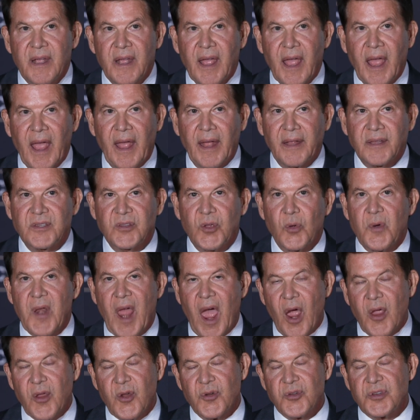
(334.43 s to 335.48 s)
And so
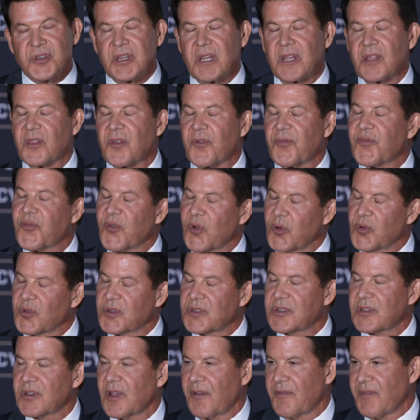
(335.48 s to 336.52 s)
now you're seeing the
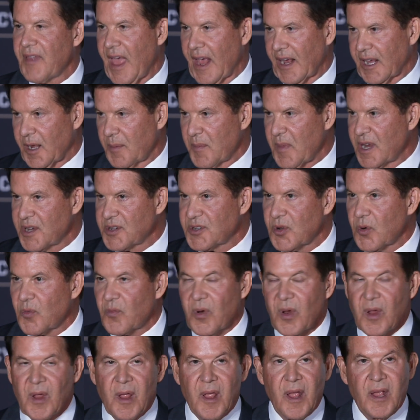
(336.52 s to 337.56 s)
fruits of that commission.
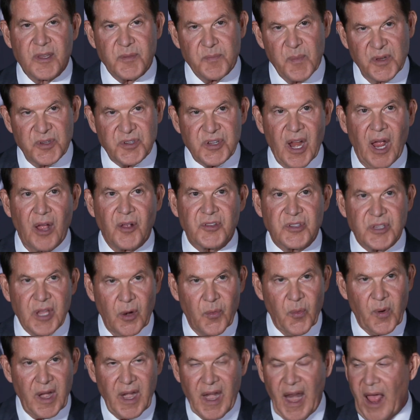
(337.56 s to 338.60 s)
As Michelle said,
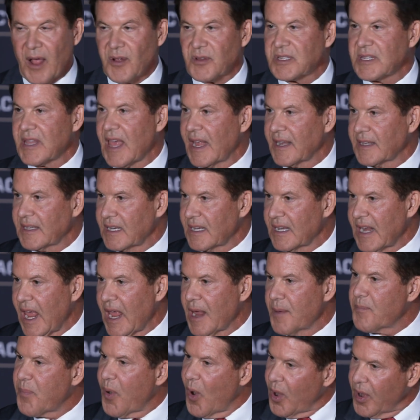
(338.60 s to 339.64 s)
we announced that
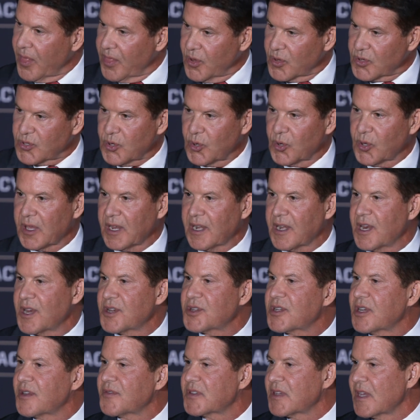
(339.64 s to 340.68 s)
today. Part of those early
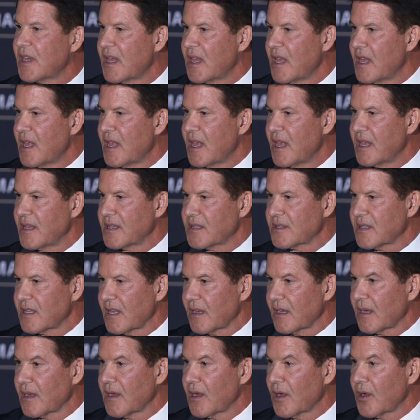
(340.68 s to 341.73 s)
initiatives is
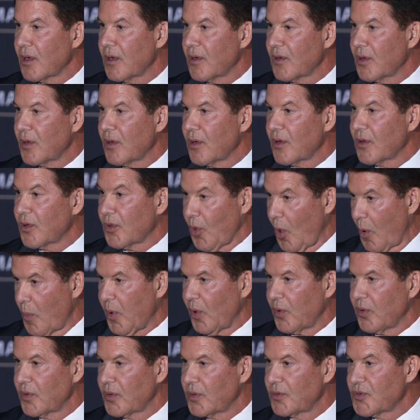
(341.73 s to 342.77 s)
the
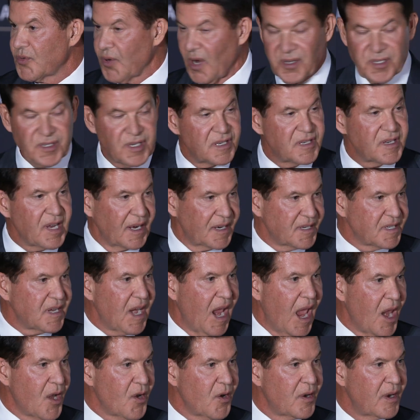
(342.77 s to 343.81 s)
Global Trusted Tech
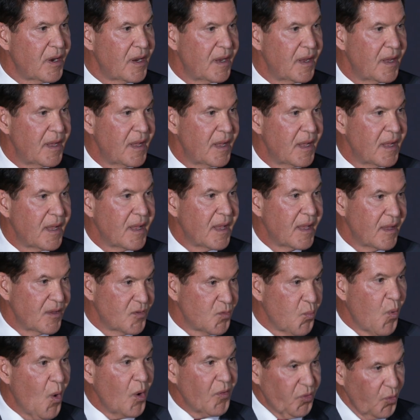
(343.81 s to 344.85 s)
Standard,
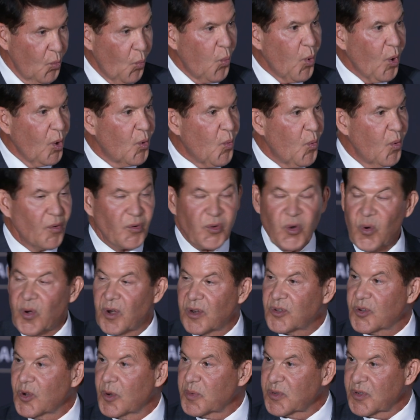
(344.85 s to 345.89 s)
what the work we're doing
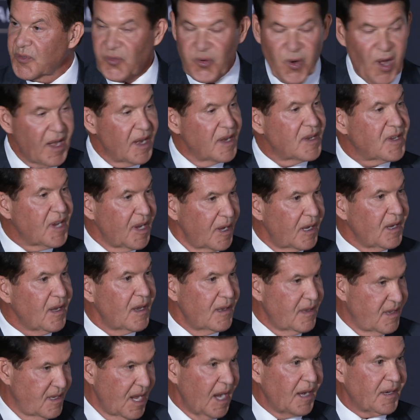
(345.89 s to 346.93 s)
in terms of training
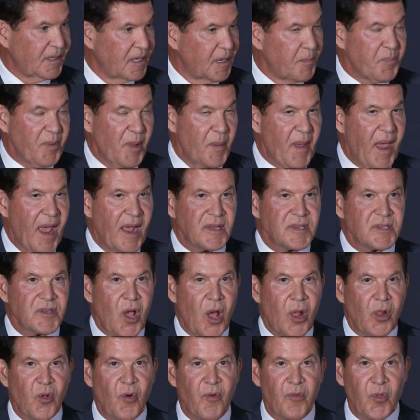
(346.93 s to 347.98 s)
tech diplomats
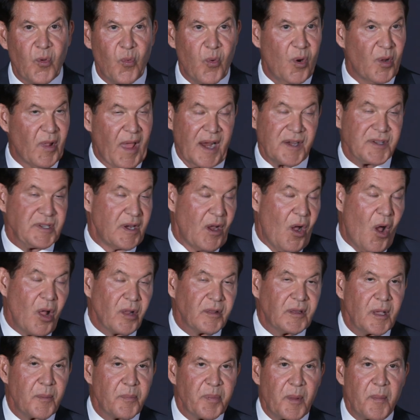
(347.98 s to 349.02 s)
all over the world, actually all
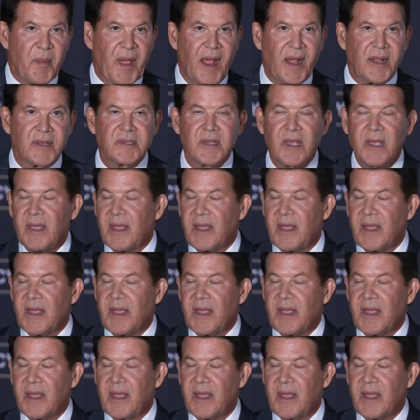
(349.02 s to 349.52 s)
diplomats,